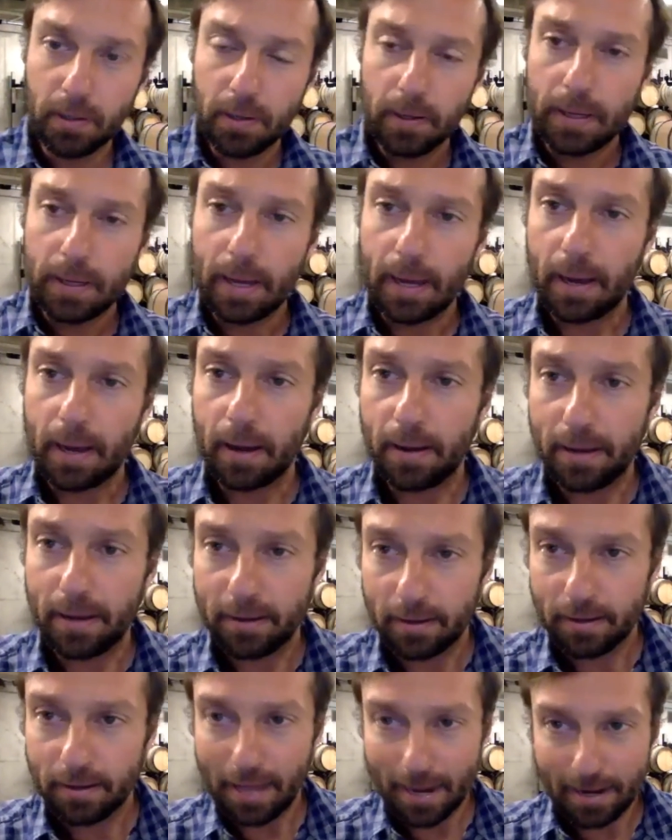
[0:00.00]
And
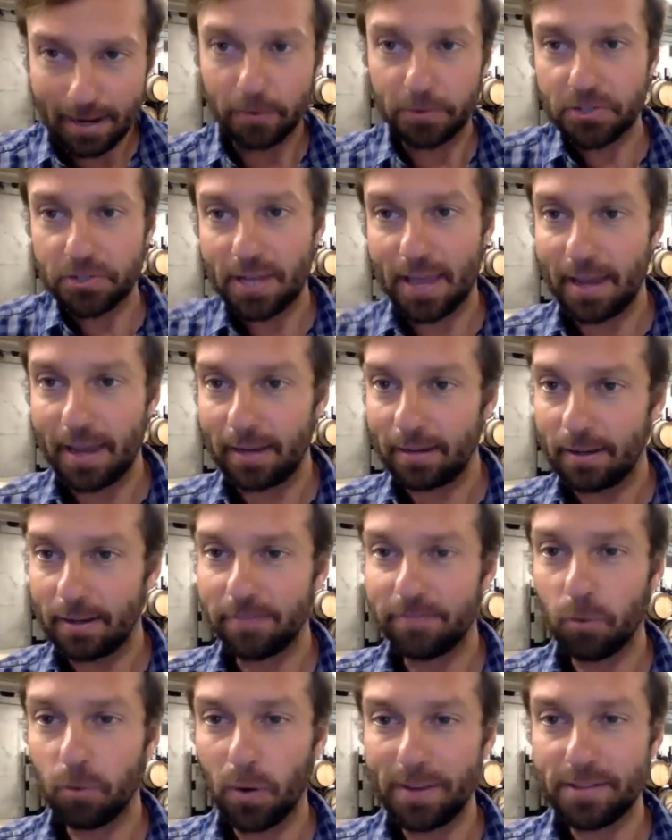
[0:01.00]
like I was saying,
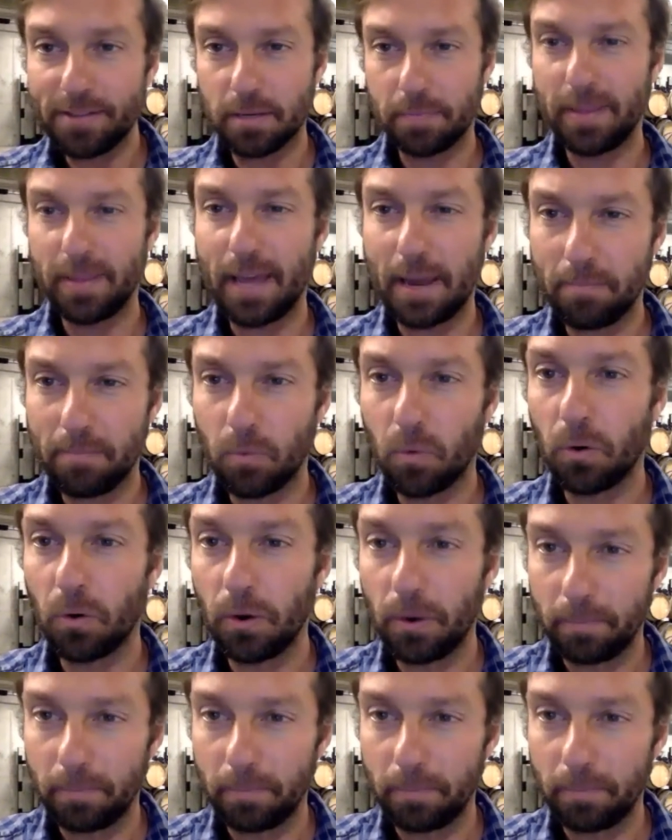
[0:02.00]
avoid some of that more